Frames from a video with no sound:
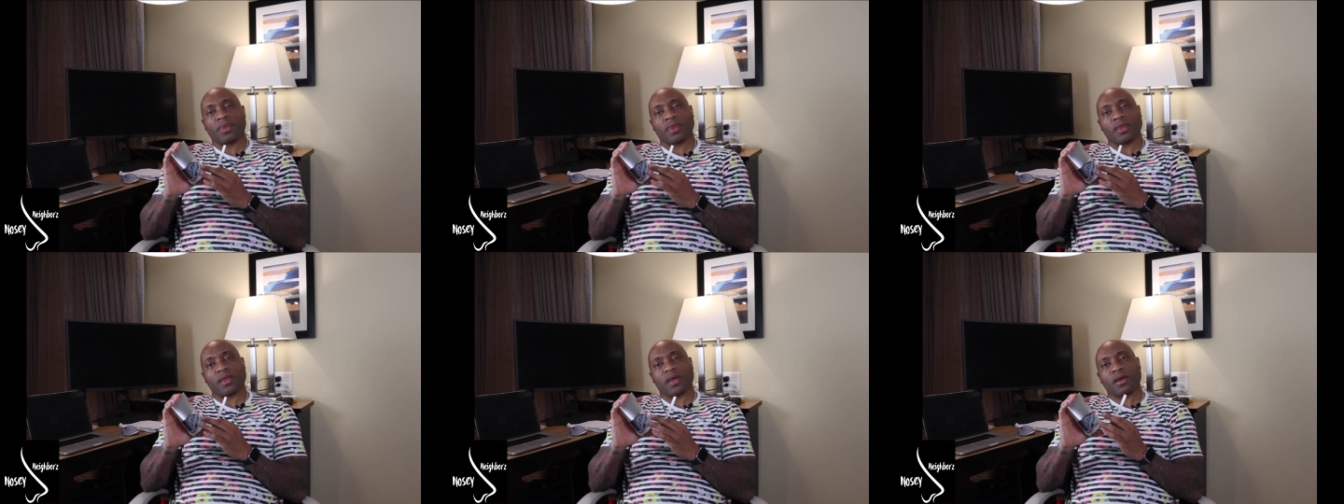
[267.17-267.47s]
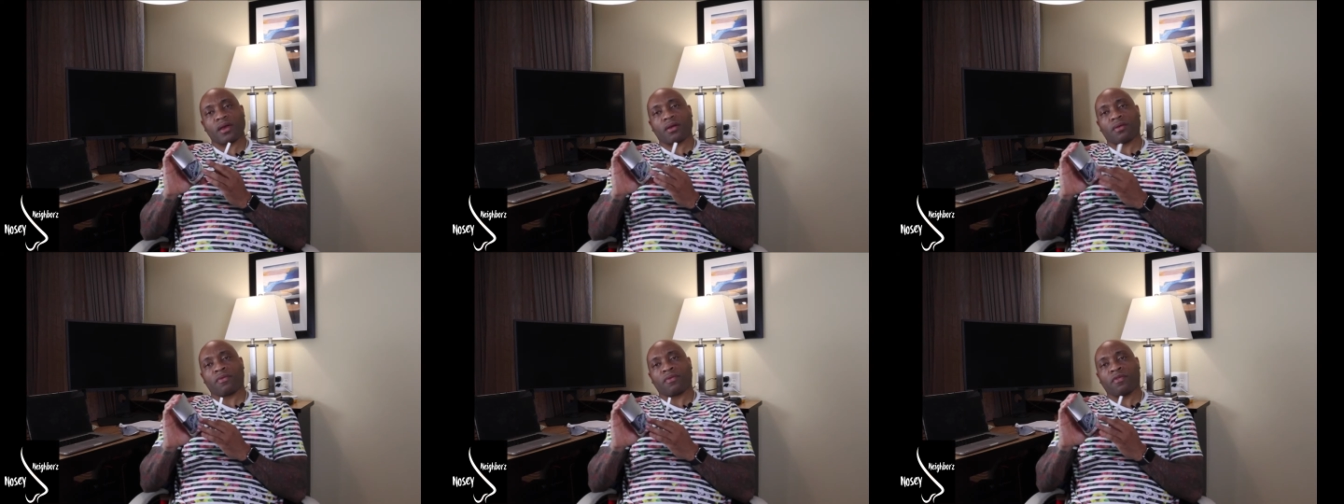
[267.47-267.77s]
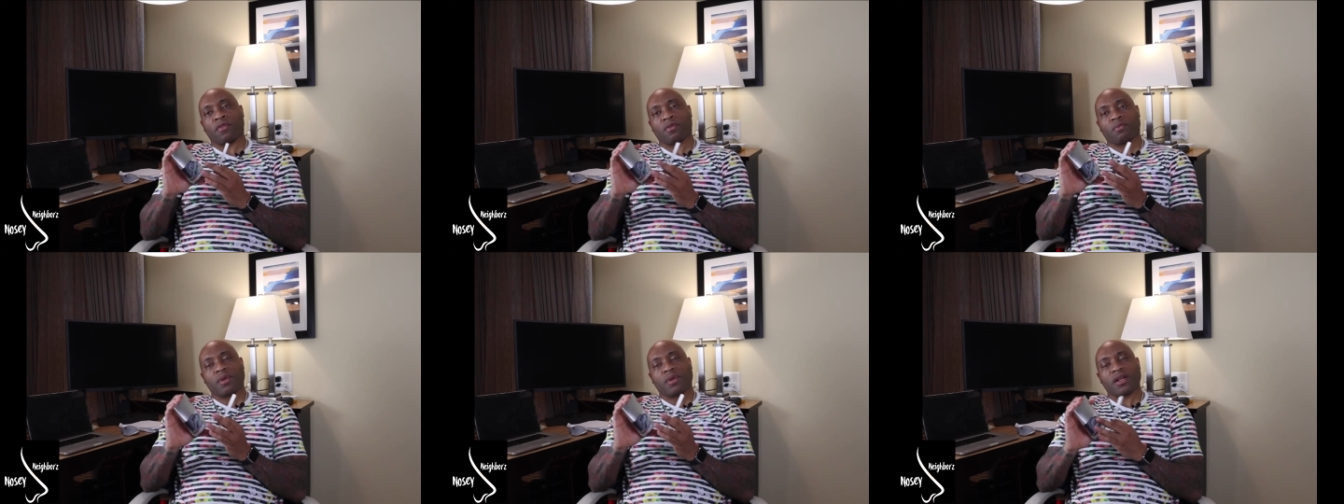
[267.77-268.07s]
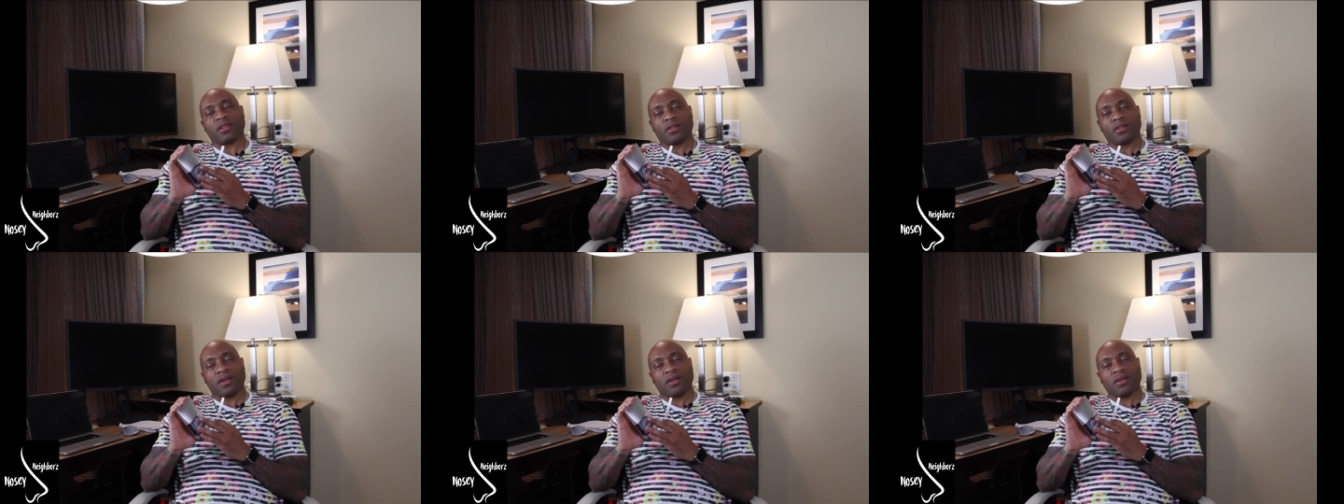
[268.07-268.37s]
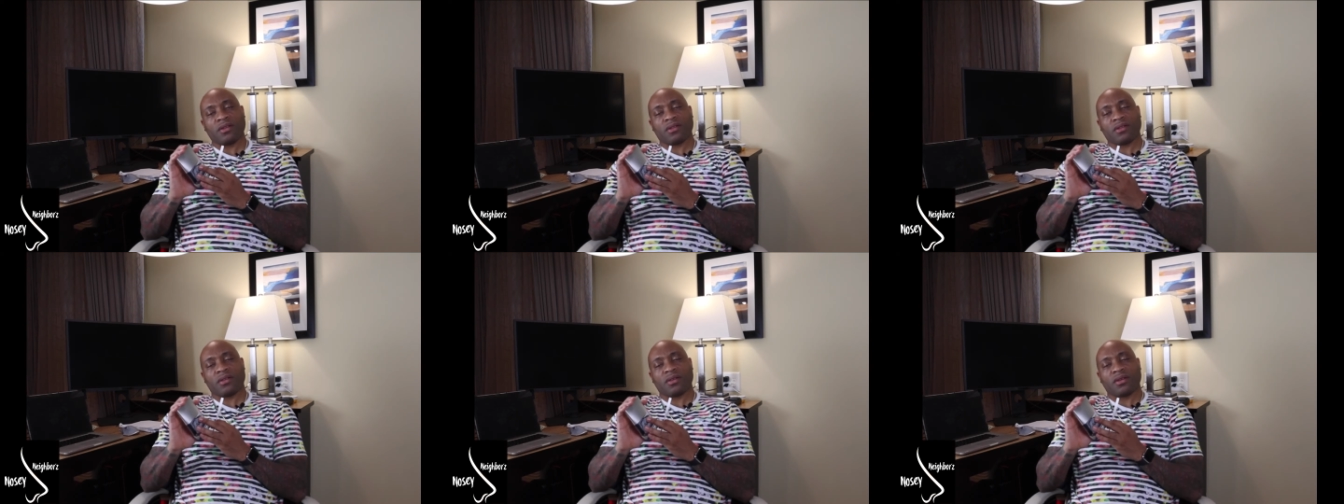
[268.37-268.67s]
like for my
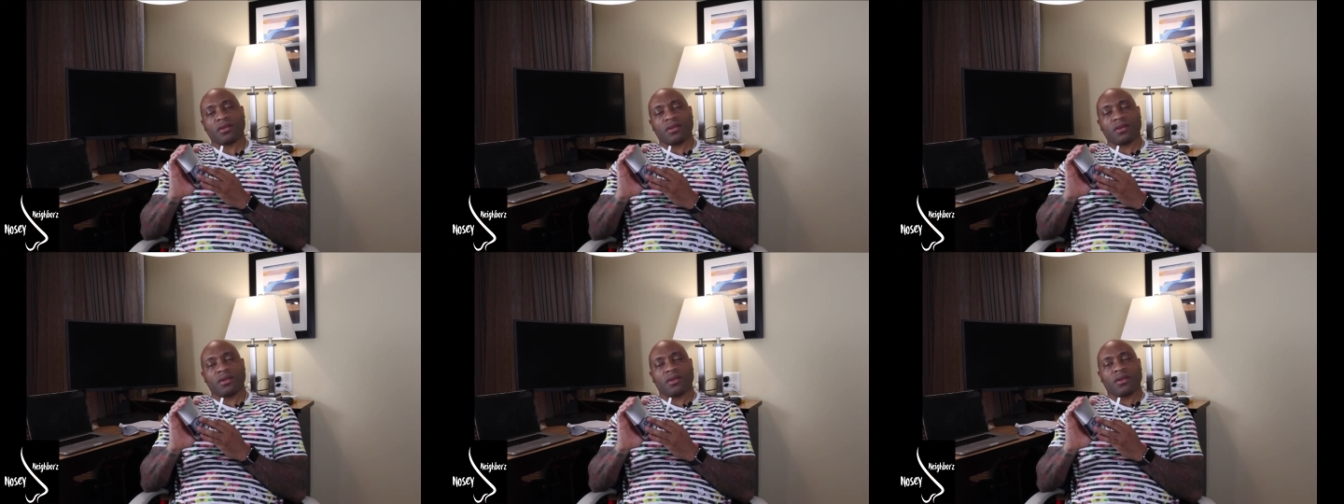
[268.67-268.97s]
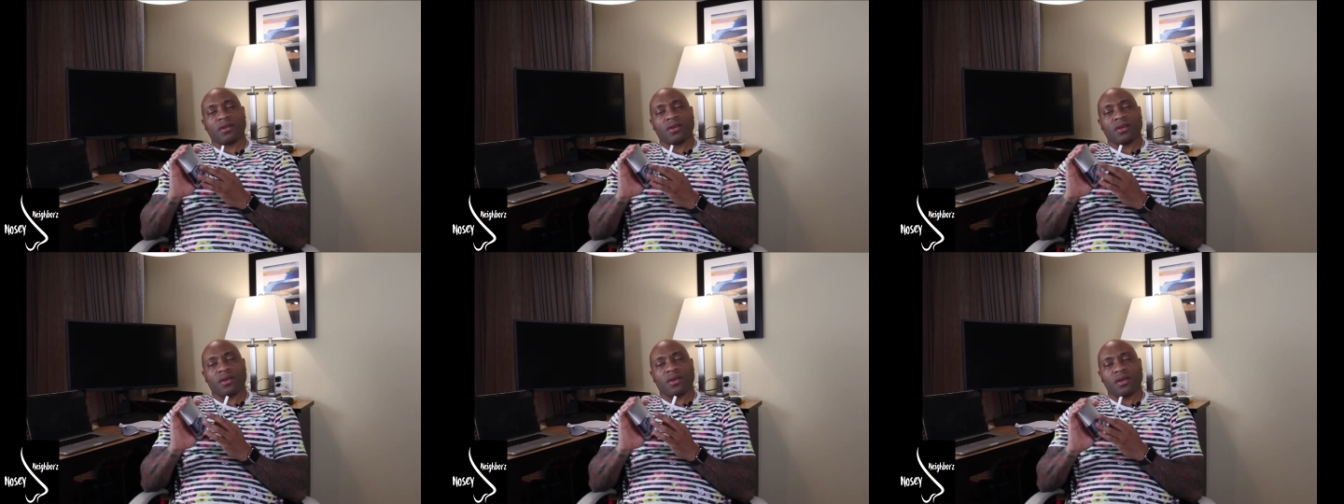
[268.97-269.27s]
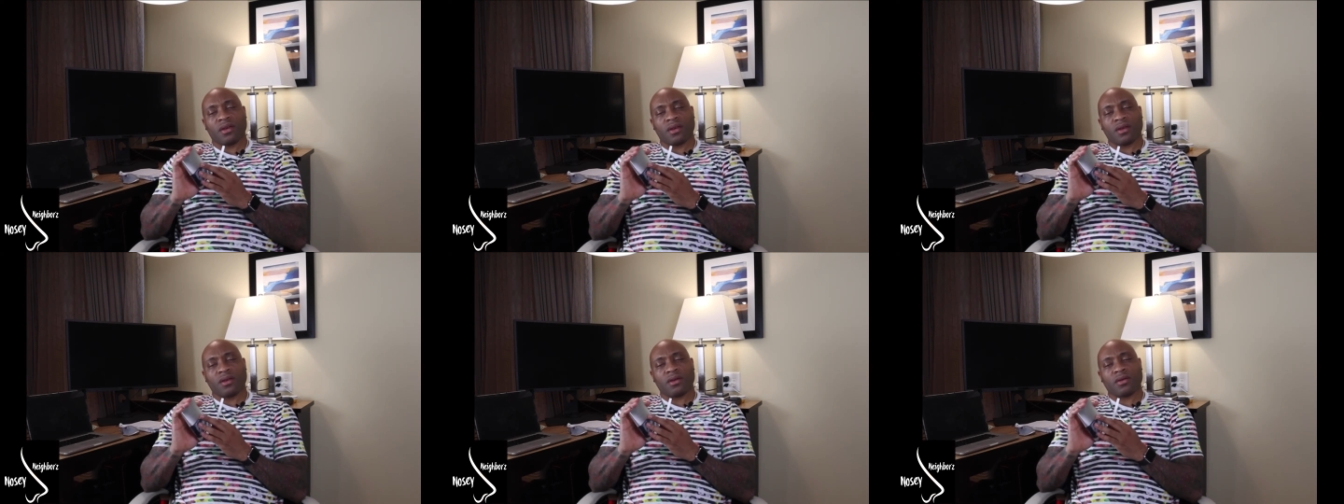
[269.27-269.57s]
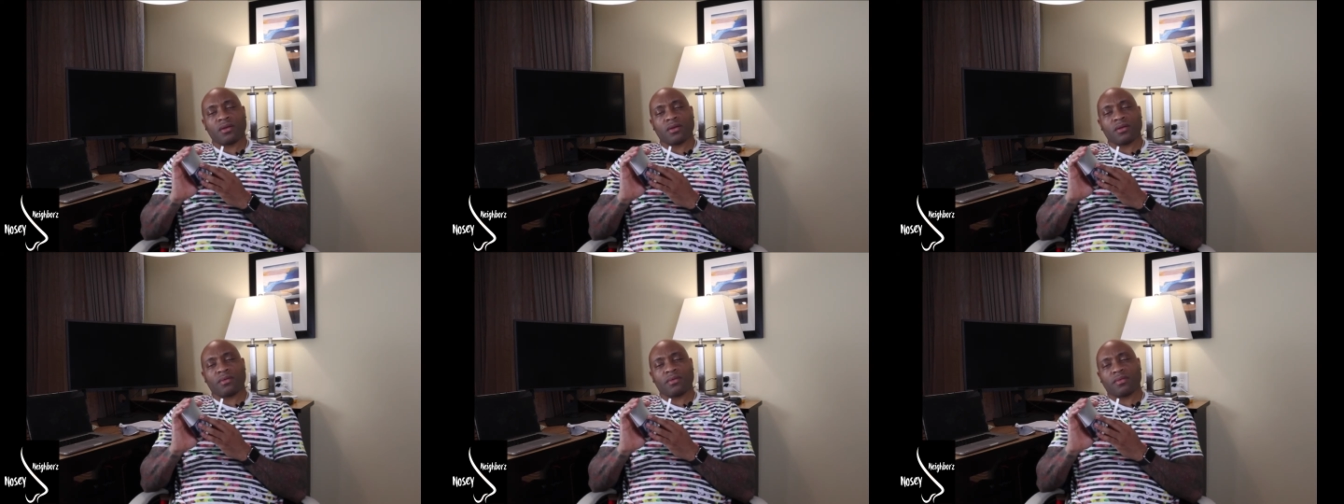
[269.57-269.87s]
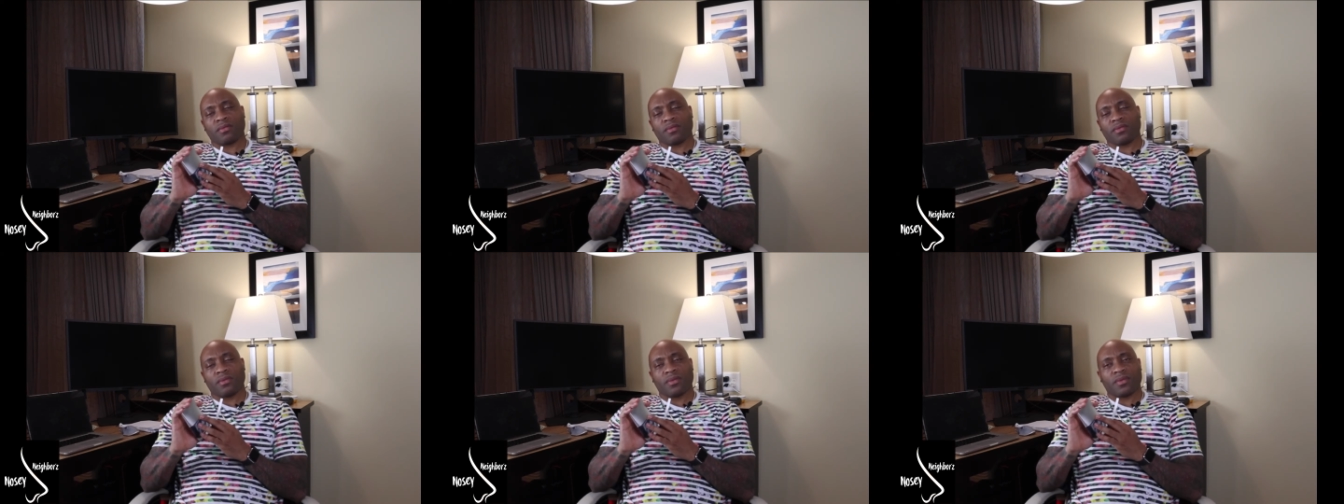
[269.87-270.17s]
taste, and